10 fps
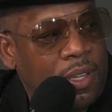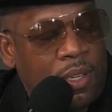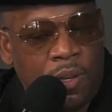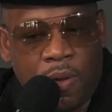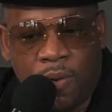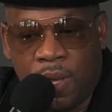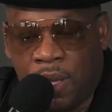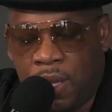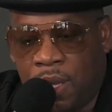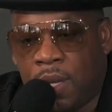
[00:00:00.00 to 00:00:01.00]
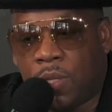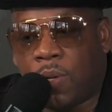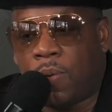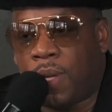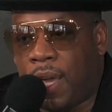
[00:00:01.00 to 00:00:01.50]
and
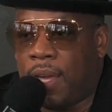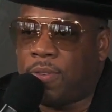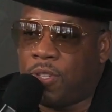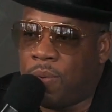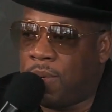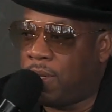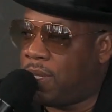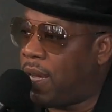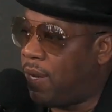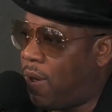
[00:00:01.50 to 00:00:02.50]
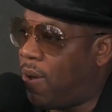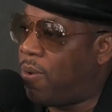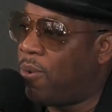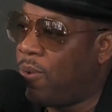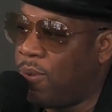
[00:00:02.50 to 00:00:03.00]
it's okay if someone say
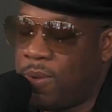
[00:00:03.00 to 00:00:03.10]
no.